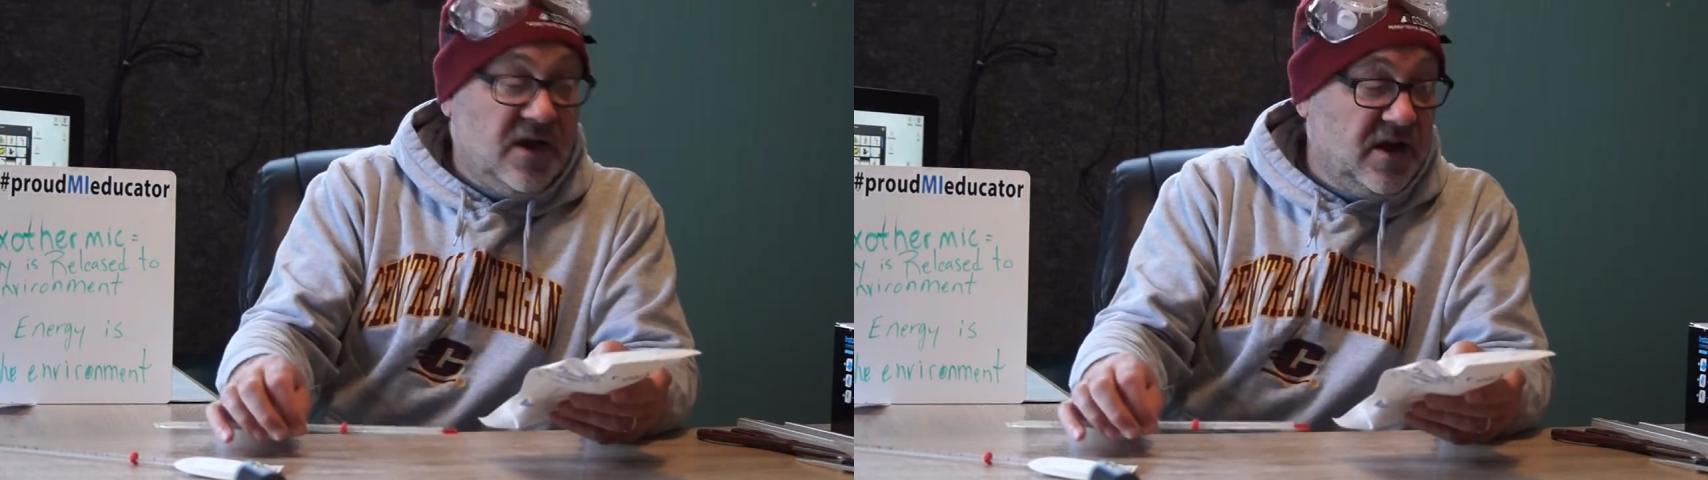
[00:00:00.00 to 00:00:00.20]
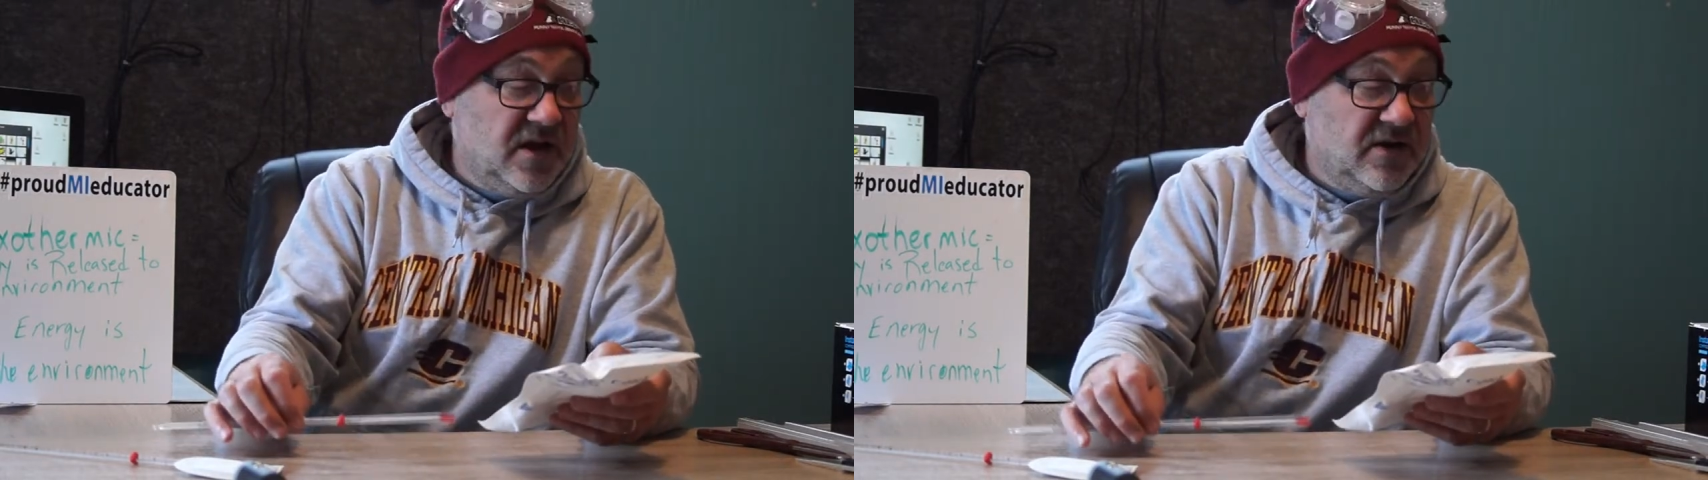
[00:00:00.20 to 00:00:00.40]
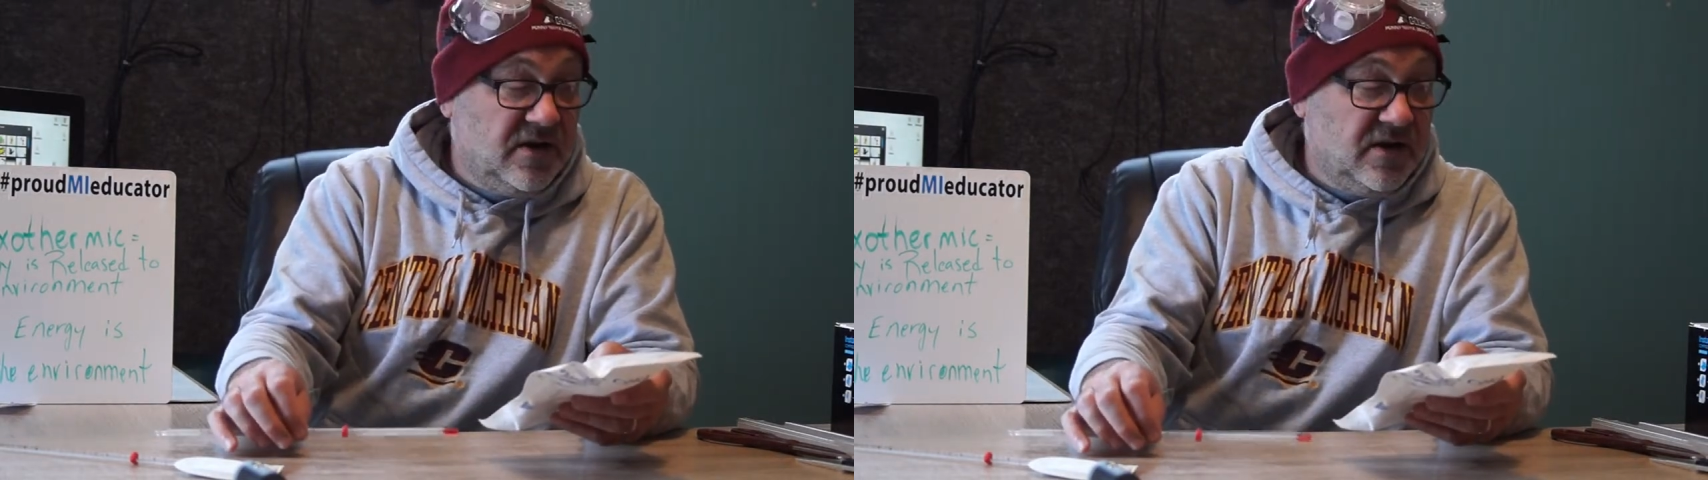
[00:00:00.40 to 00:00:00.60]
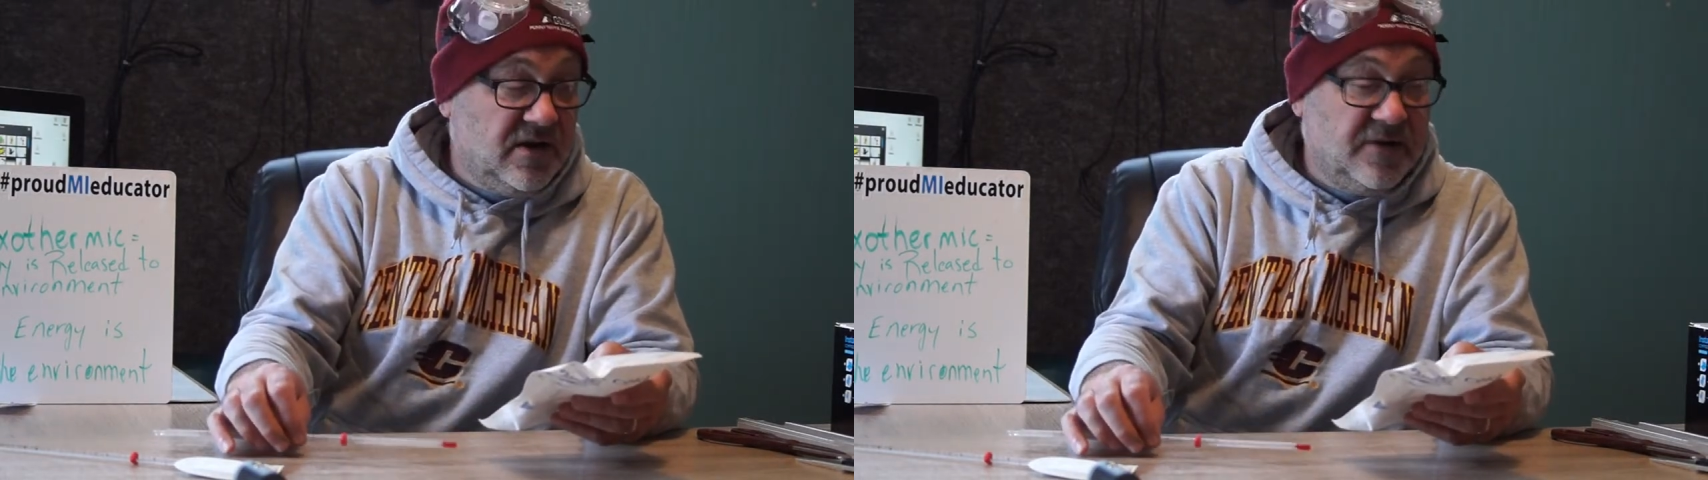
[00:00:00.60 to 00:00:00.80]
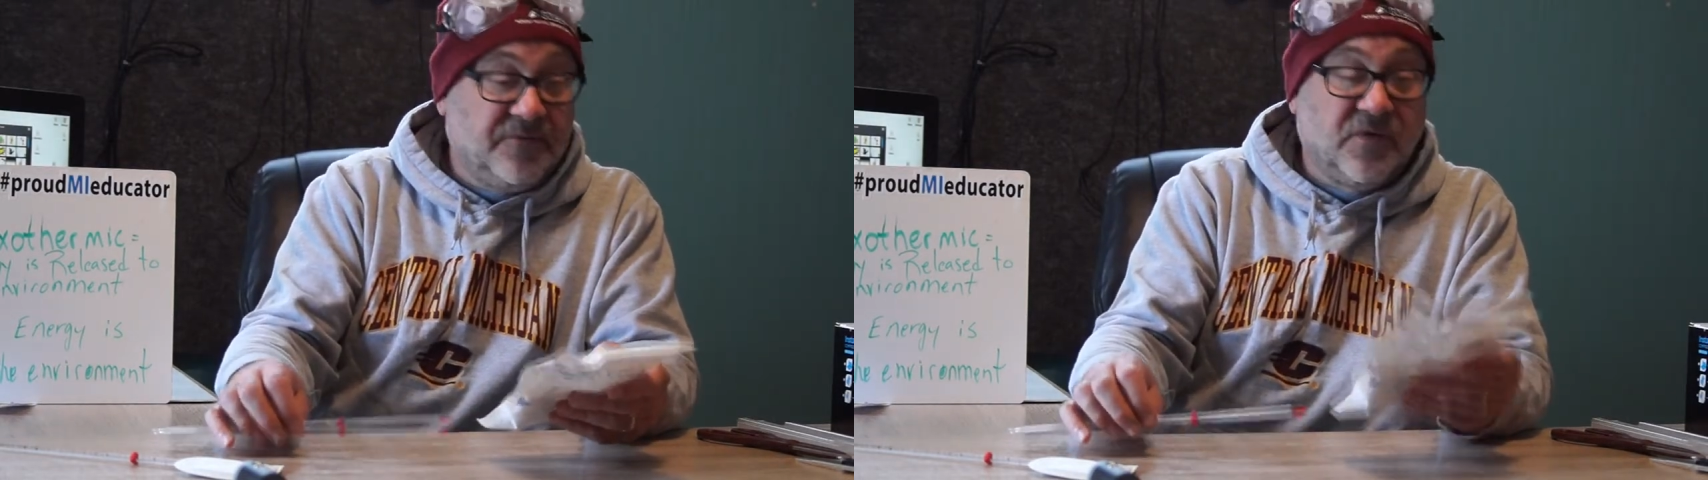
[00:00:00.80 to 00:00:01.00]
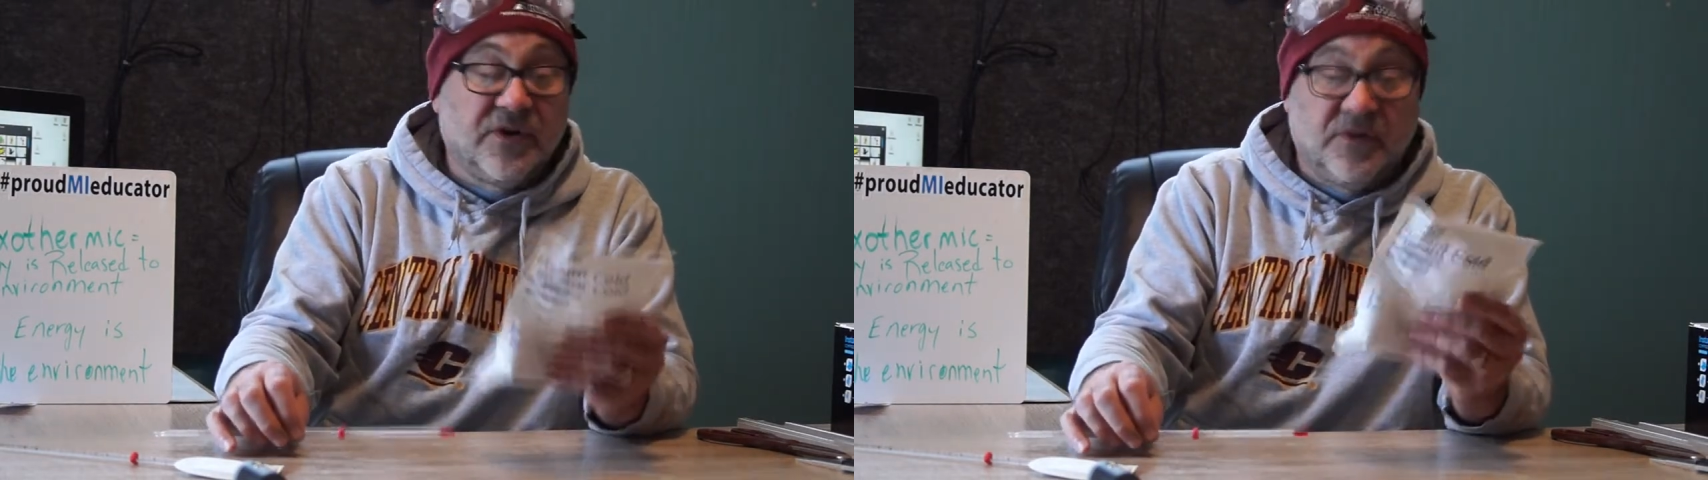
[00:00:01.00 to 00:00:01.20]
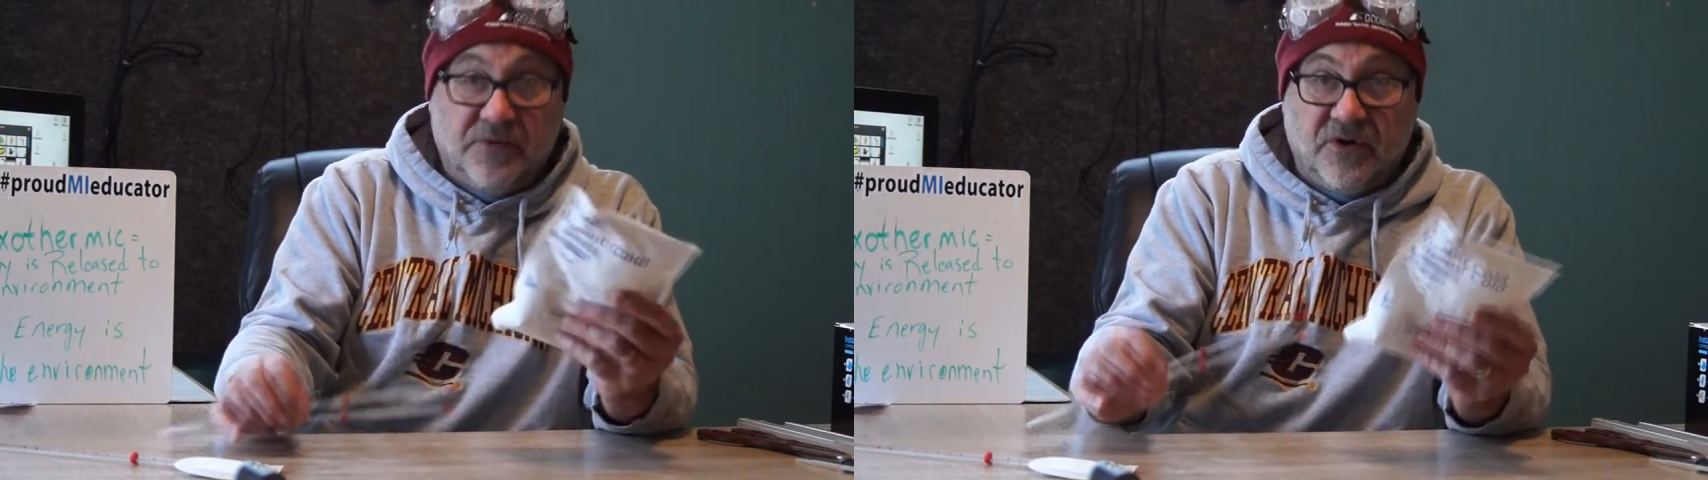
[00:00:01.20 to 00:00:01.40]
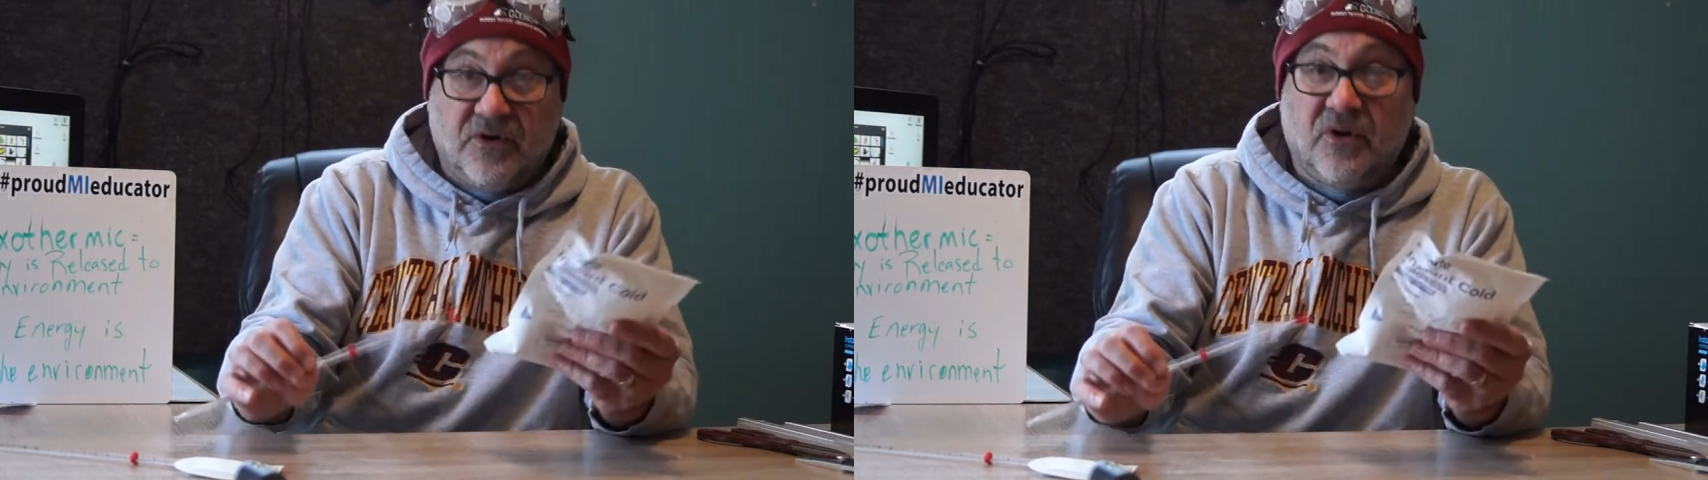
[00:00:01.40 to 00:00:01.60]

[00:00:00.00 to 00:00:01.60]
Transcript: and we're going to put a